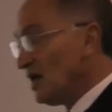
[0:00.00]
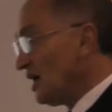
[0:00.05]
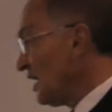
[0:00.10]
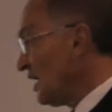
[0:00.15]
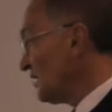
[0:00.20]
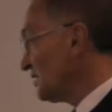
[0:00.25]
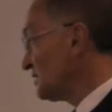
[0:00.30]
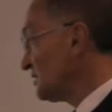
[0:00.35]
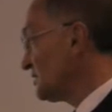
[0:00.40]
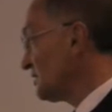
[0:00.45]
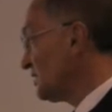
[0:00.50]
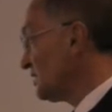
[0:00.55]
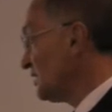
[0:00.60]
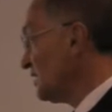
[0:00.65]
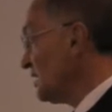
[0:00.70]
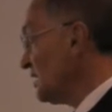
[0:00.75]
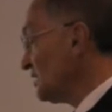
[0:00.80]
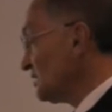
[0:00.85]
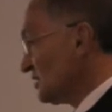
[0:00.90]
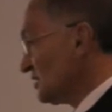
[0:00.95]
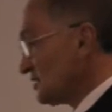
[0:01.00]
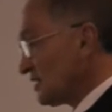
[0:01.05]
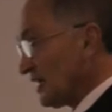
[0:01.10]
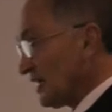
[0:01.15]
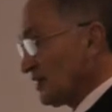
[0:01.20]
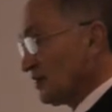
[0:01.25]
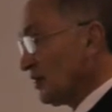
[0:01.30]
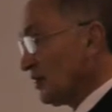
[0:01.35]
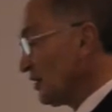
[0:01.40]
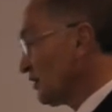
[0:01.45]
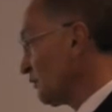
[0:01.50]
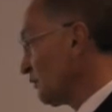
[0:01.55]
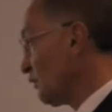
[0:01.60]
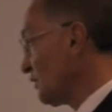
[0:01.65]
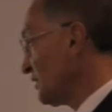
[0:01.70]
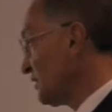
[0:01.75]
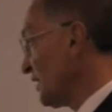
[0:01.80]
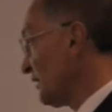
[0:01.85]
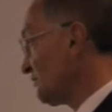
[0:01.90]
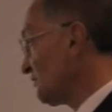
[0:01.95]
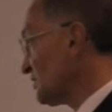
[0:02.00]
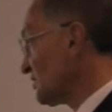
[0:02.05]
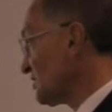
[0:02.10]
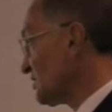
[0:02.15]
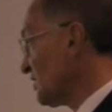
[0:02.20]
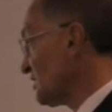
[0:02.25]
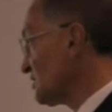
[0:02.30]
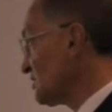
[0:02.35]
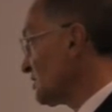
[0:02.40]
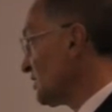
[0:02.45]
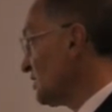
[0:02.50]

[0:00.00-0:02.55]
and to take note of what you have to say.